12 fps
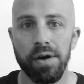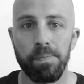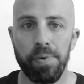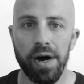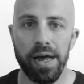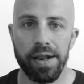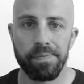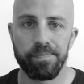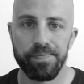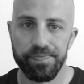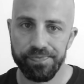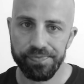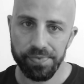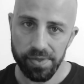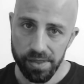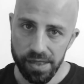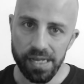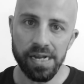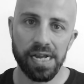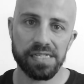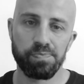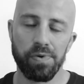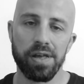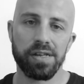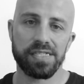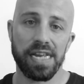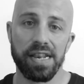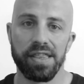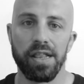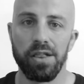But his brother said,